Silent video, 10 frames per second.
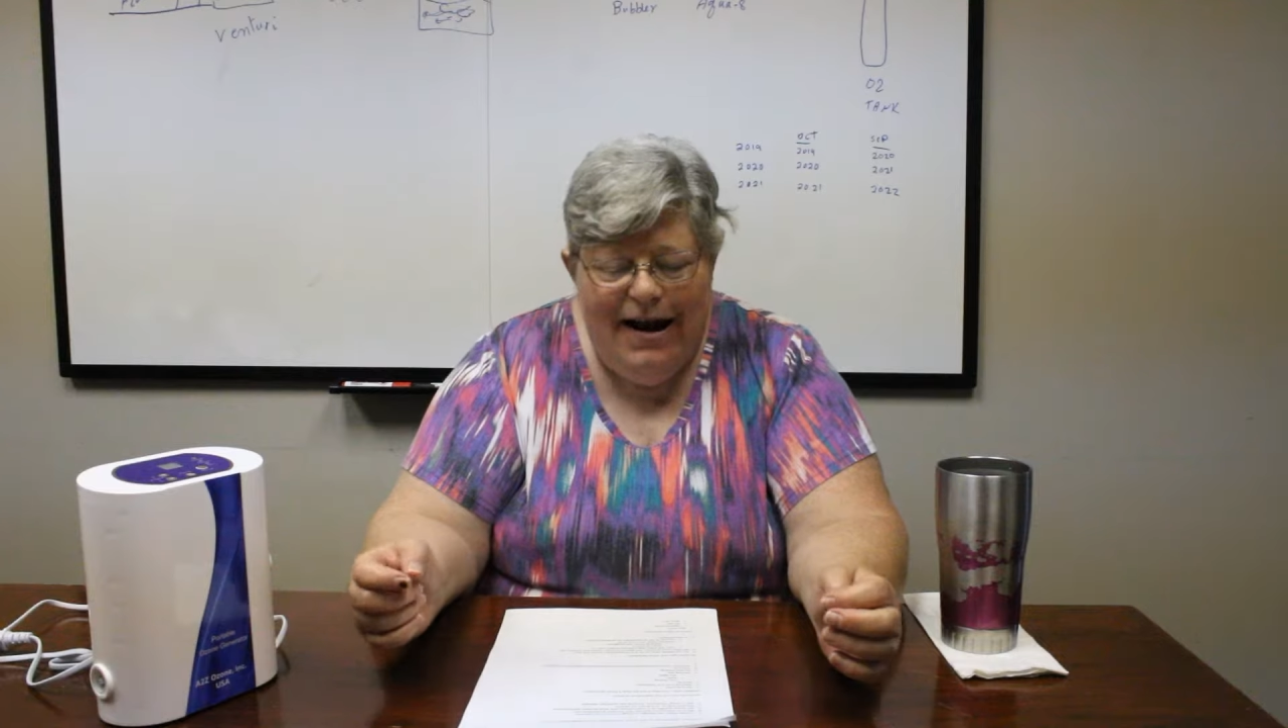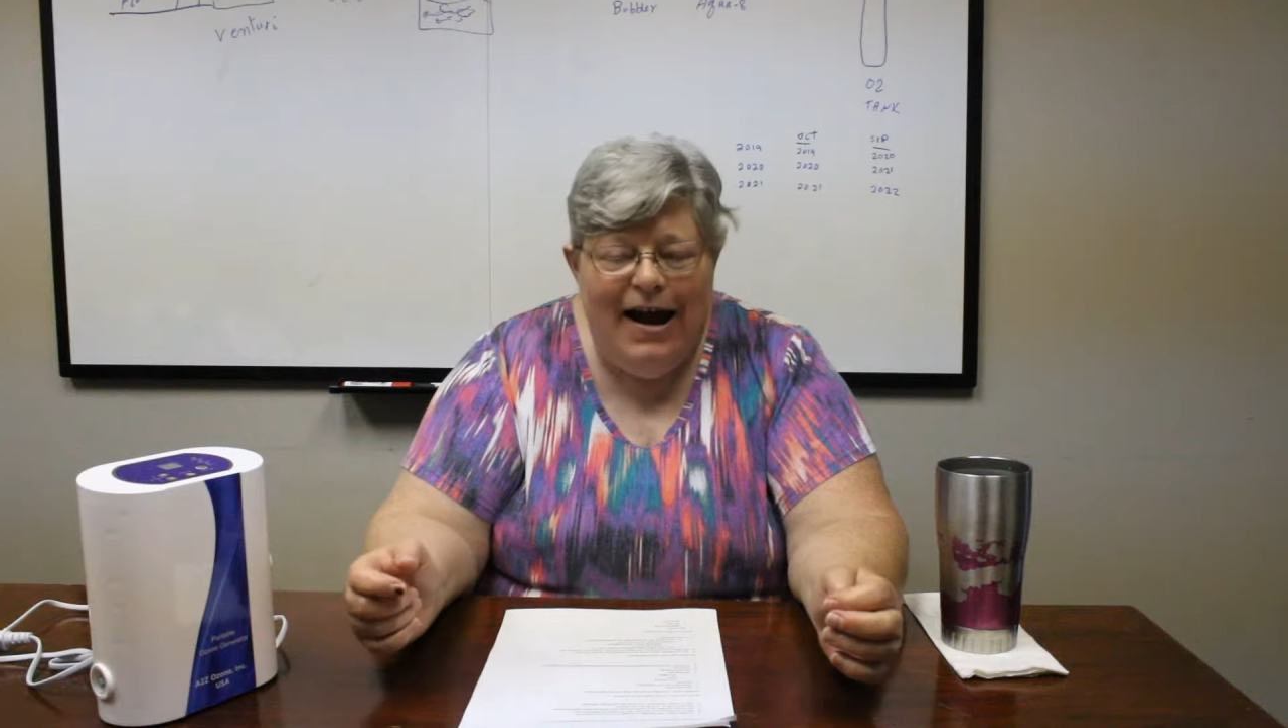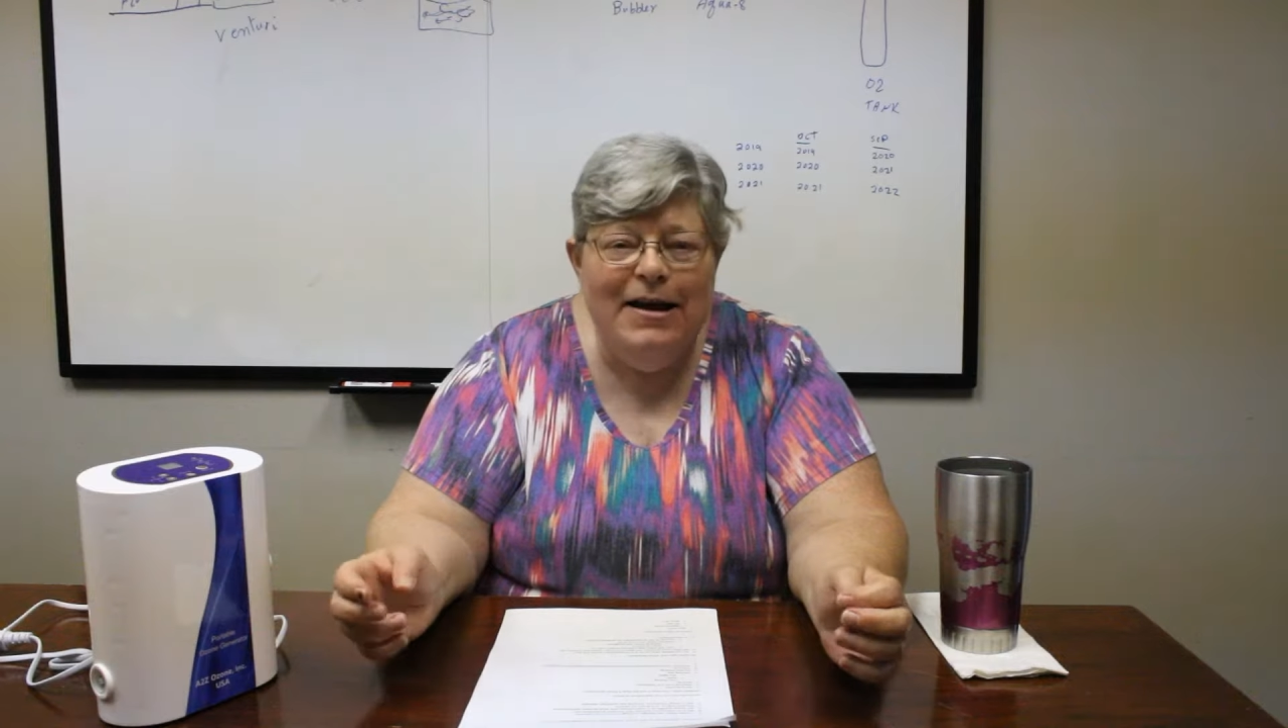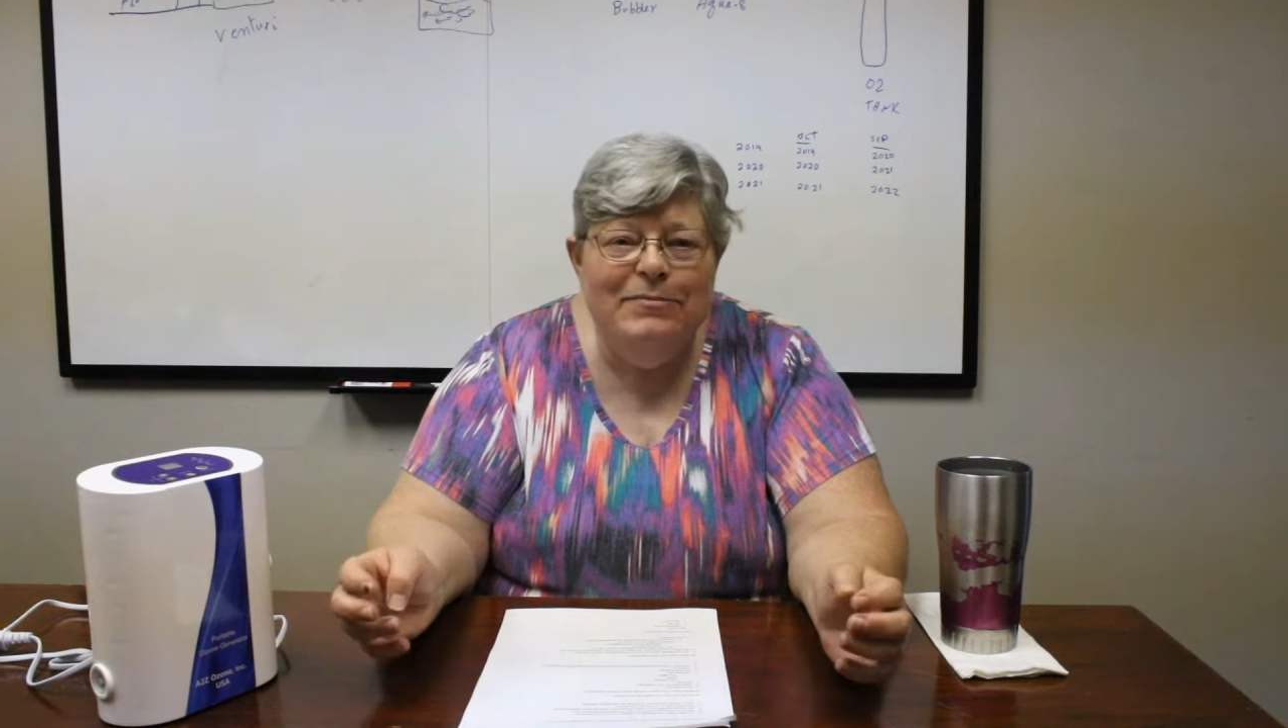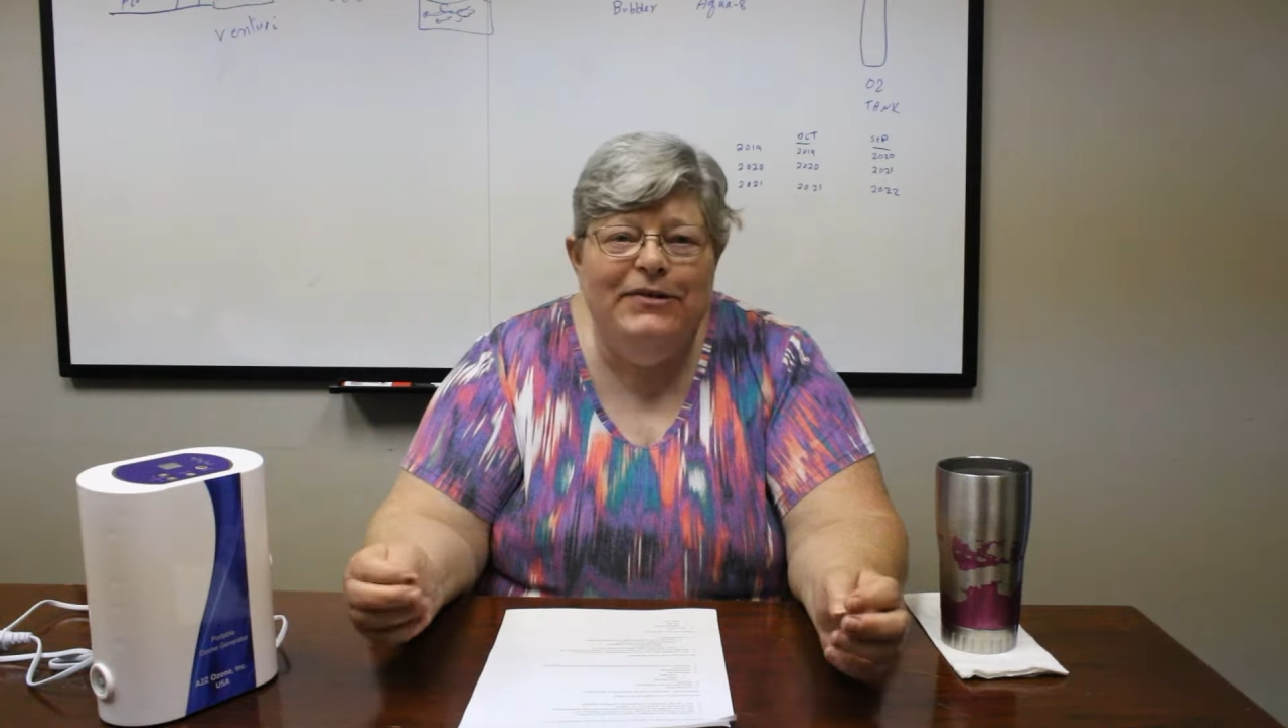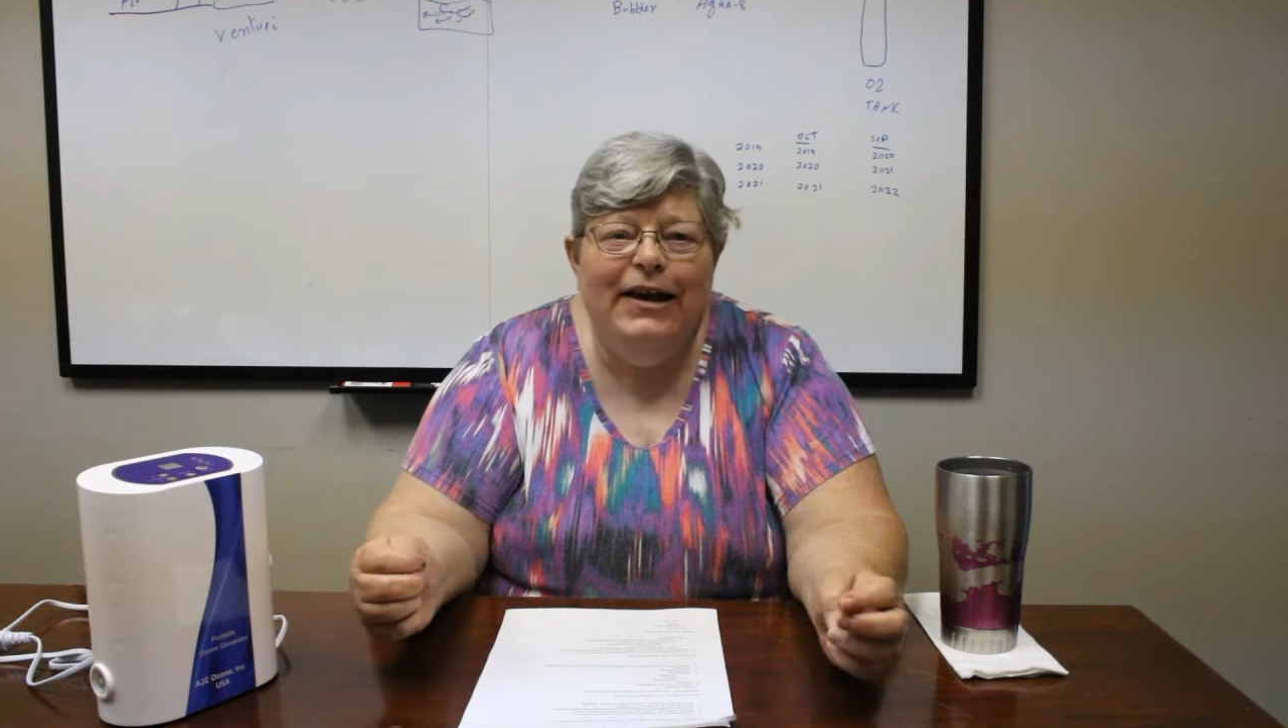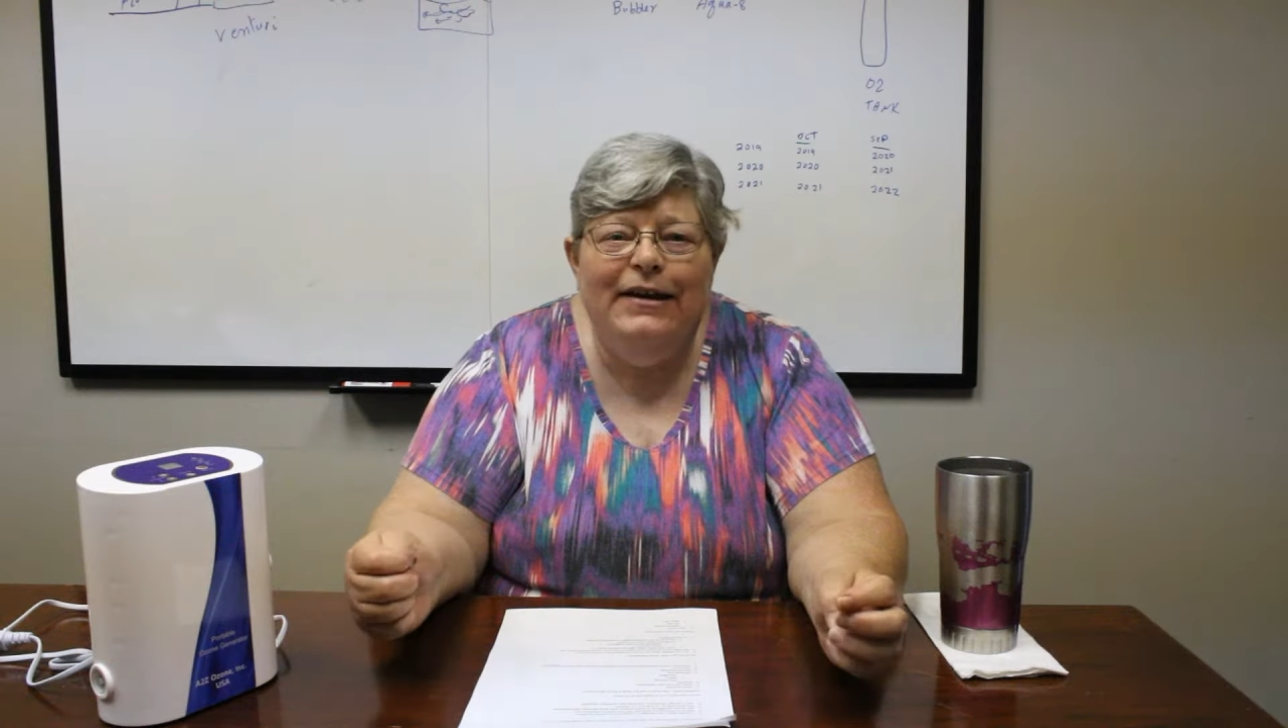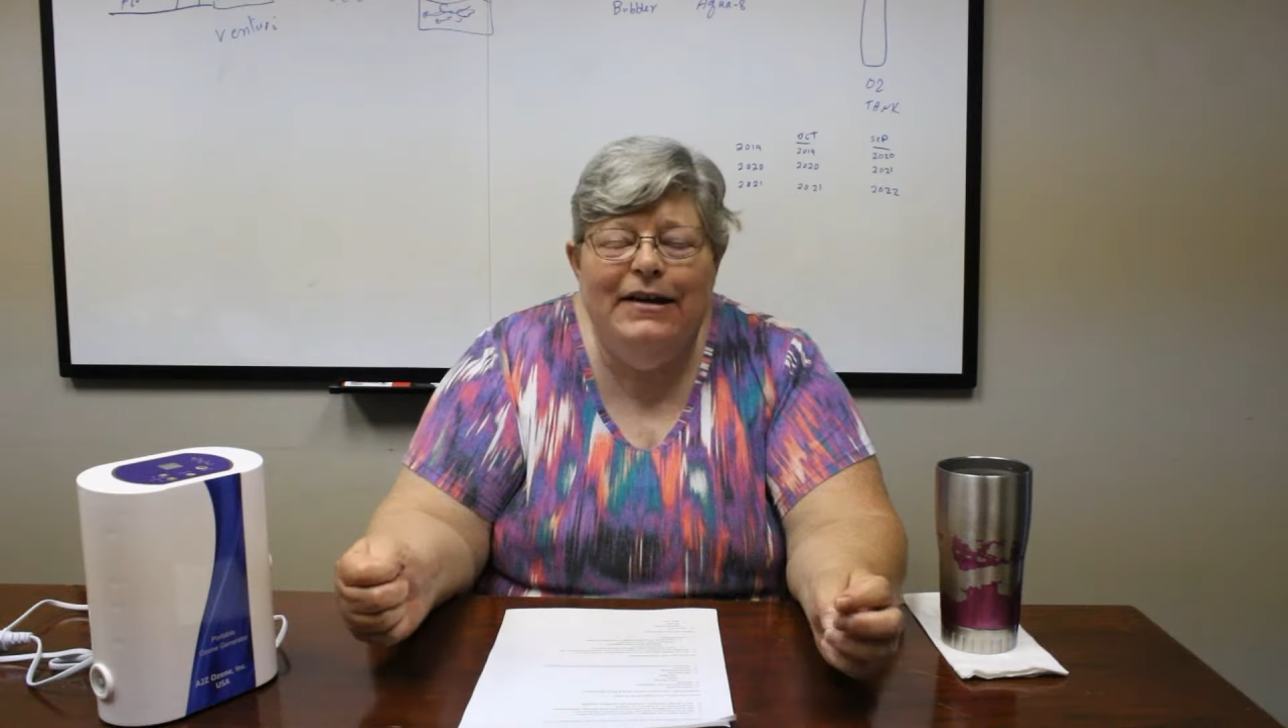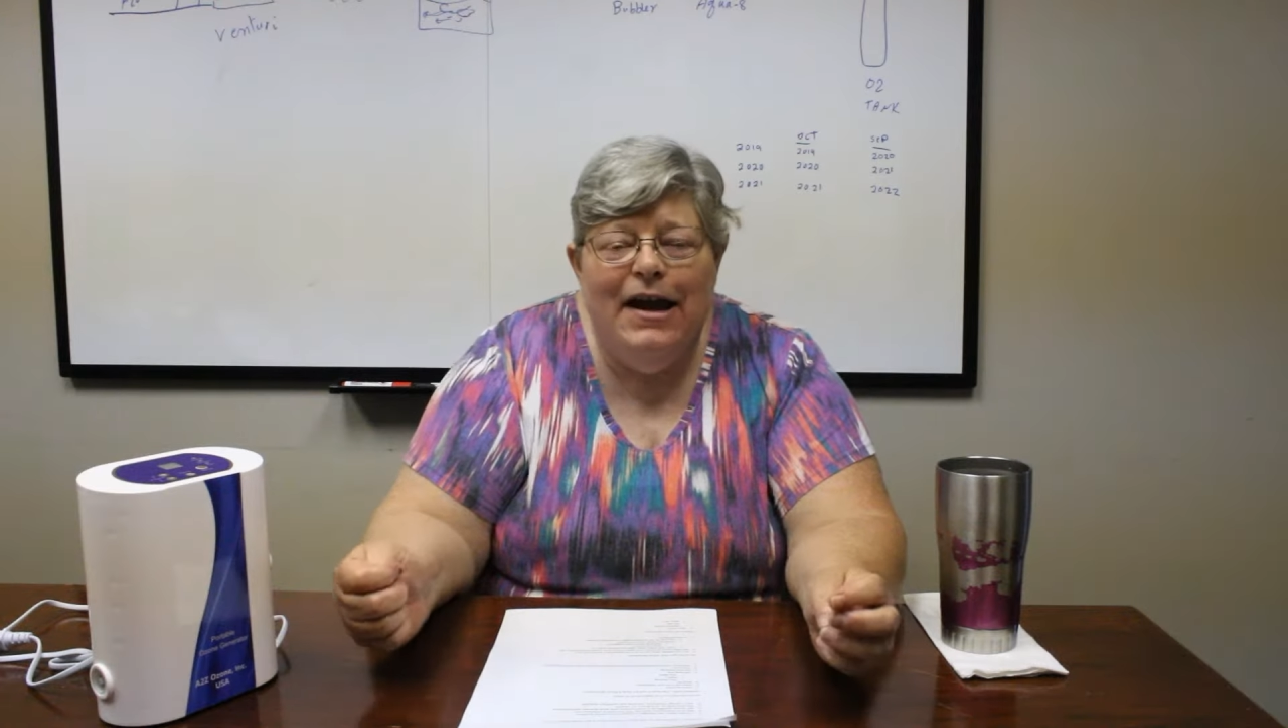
I'm Jane